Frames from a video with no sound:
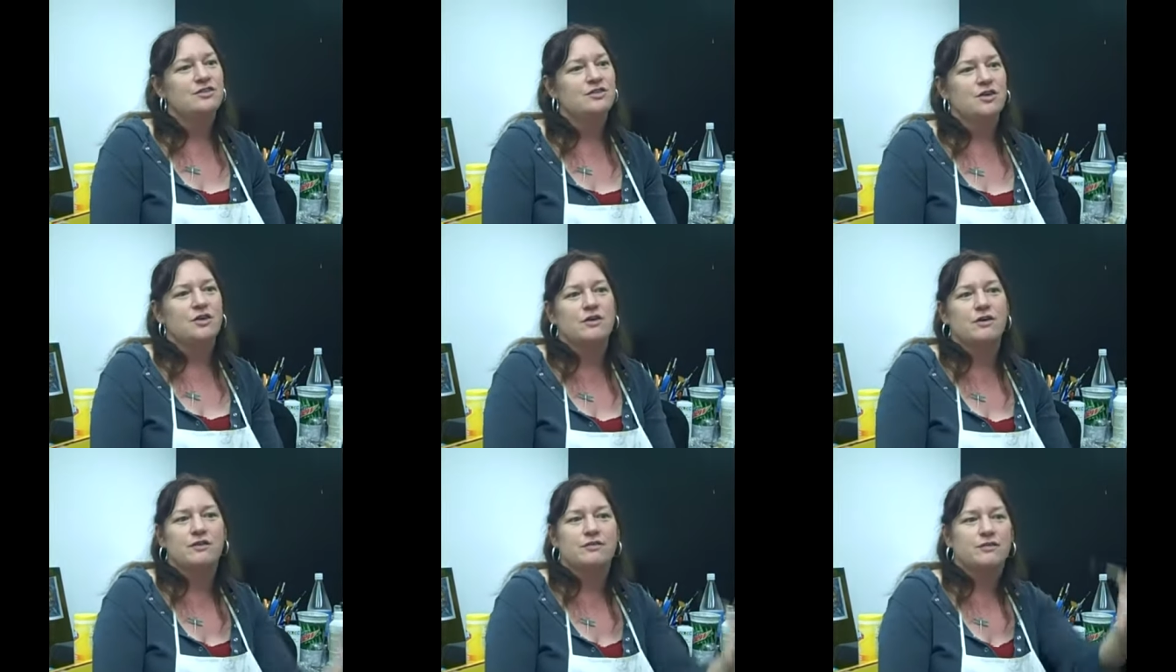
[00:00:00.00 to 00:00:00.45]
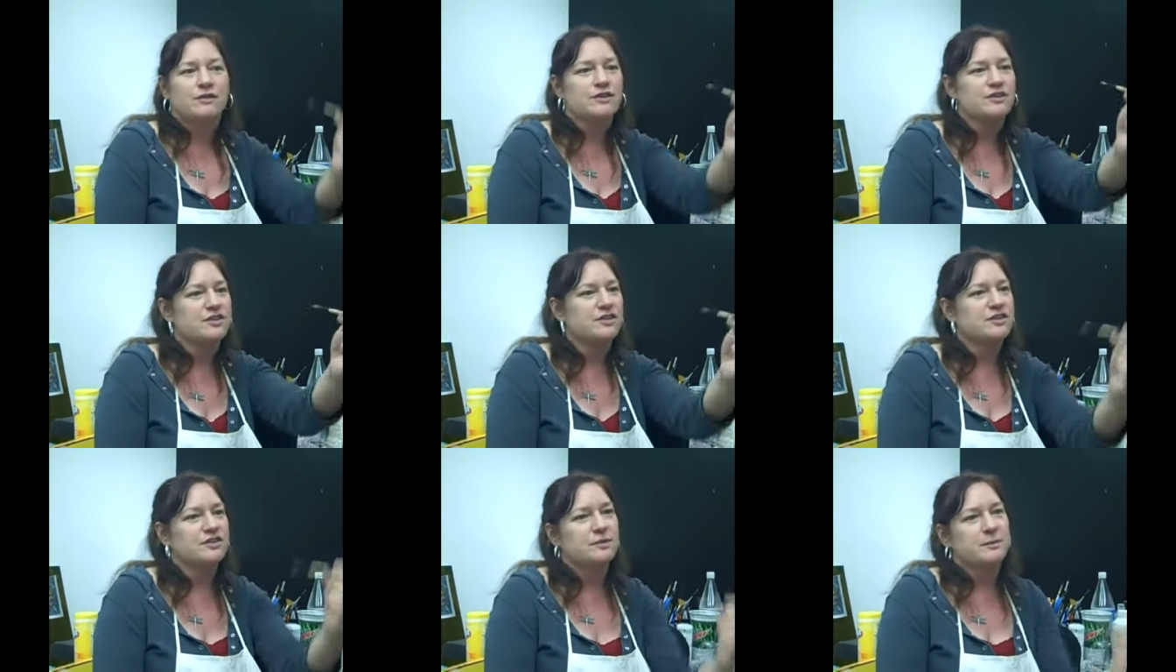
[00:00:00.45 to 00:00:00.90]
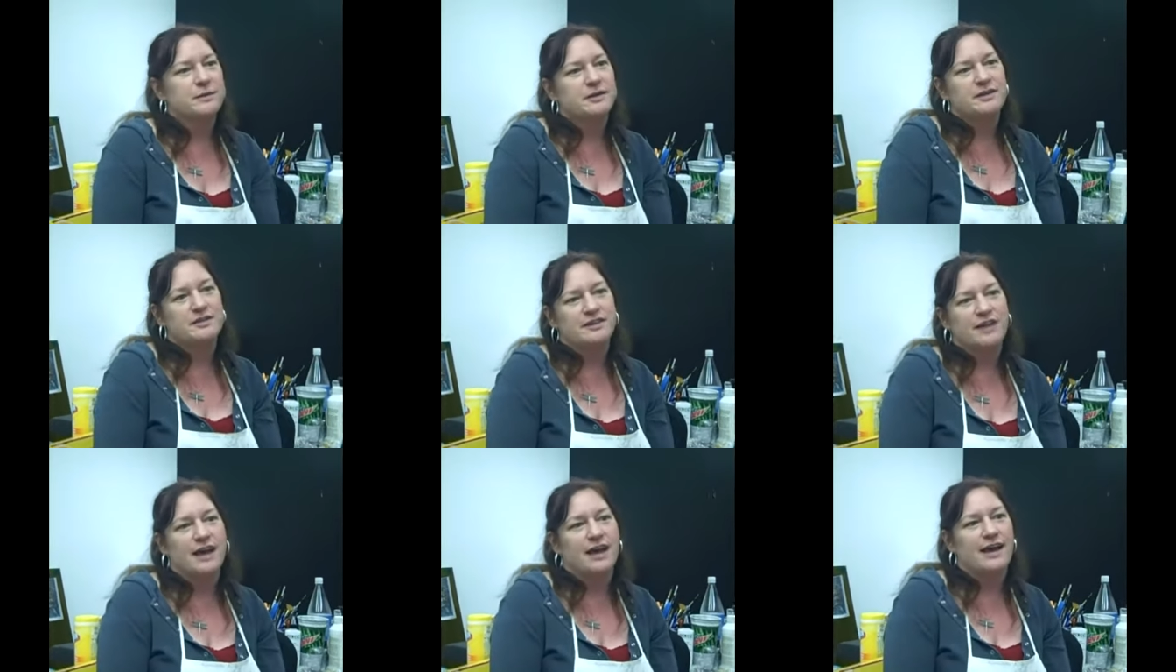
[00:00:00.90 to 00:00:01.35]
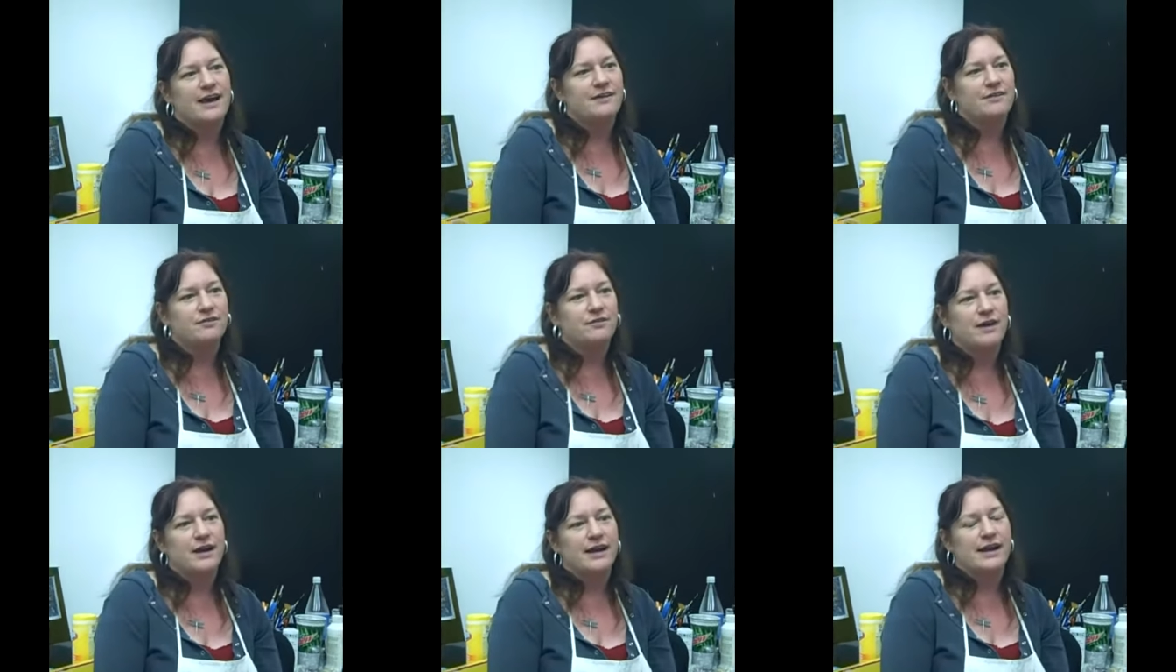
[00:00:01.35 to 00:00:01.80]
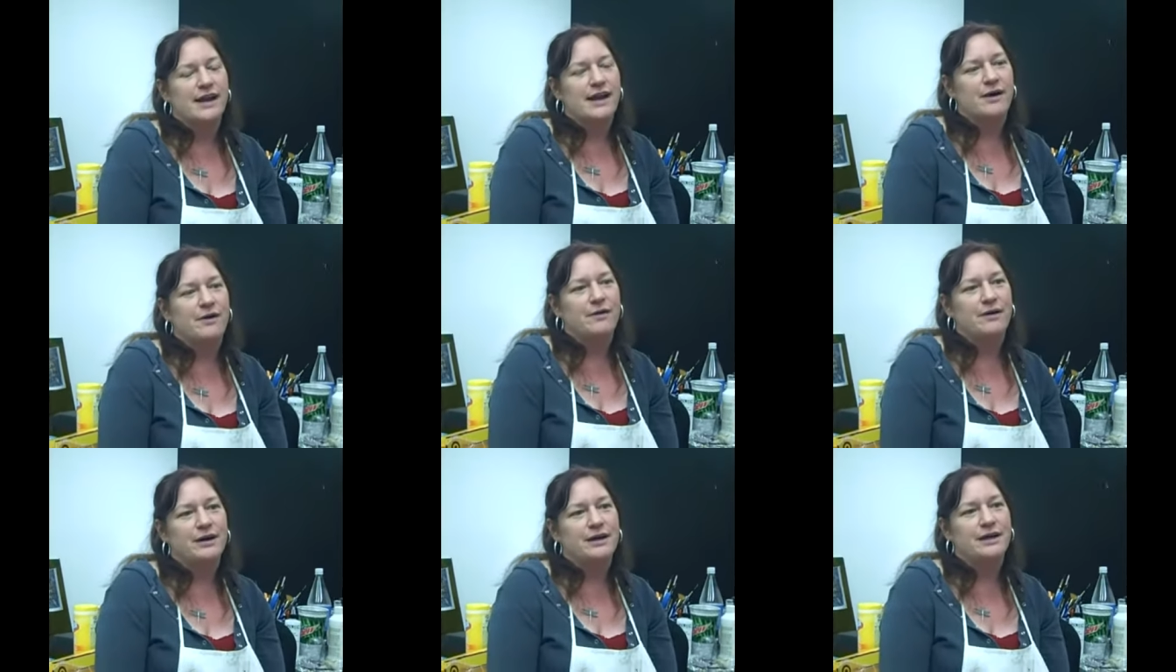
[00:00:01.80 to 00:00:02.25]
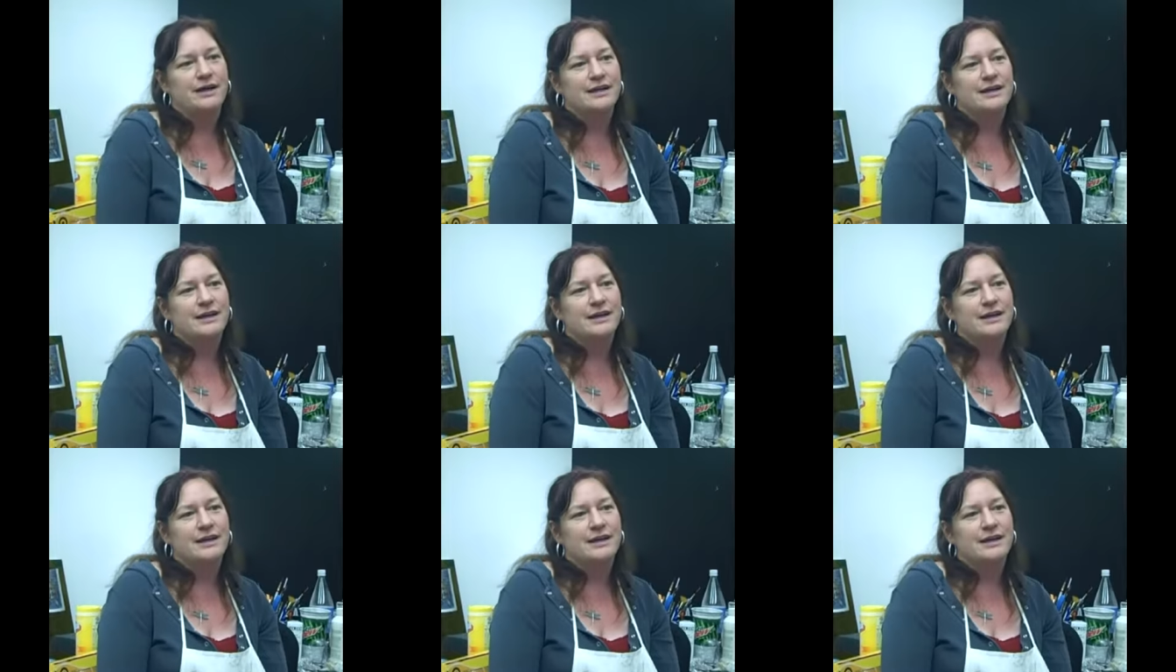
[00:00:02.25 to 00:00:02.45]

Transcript: So, for instance, a piece I have right now,